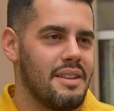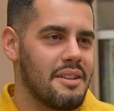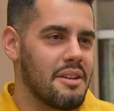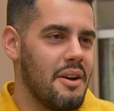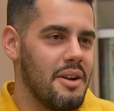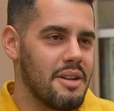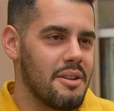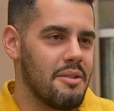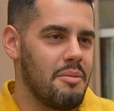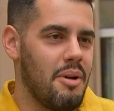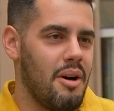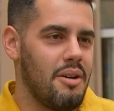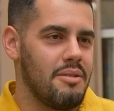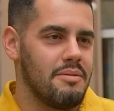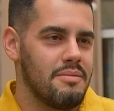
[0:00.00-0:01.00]
than going to the
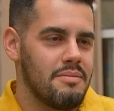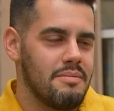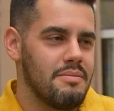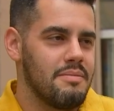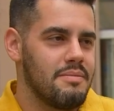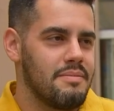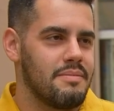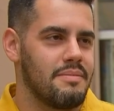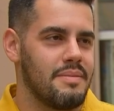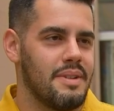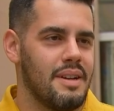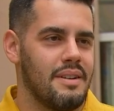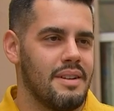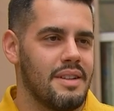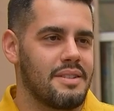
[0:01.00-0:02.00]
mall.
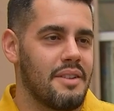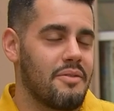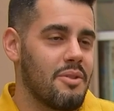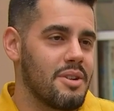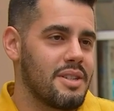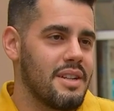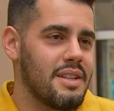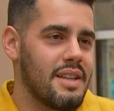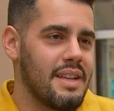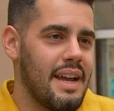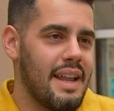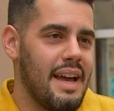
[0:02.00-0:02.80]
It's unfortunate that that